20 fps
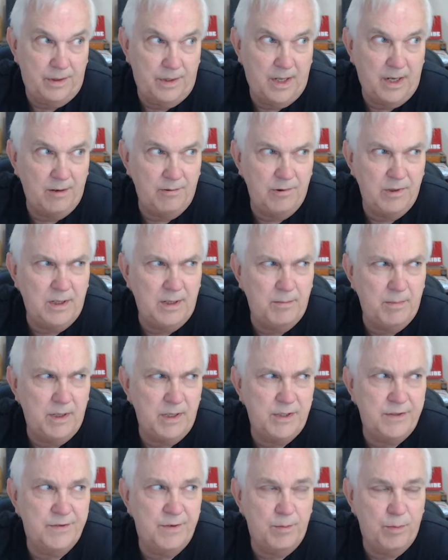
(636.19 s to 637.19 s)
Not really
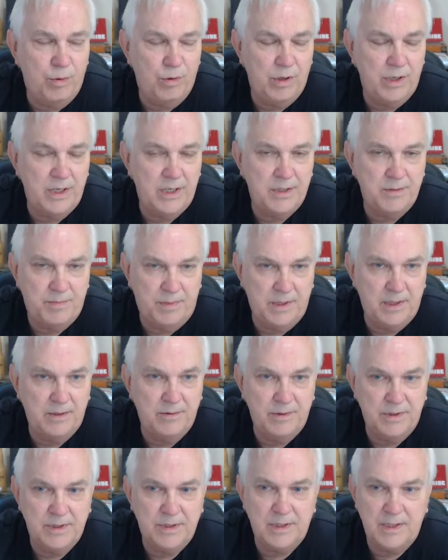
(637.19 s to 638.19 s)
much of a breeze, but
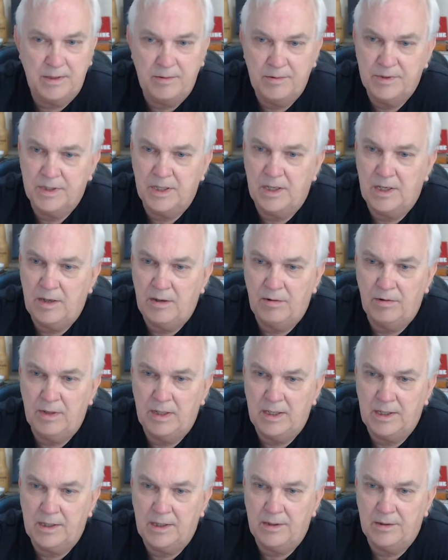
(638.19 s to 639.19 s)
it was a whole
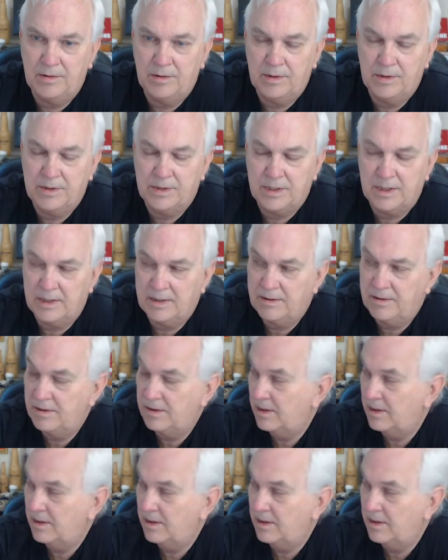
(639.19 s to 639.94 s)
lot cooler. So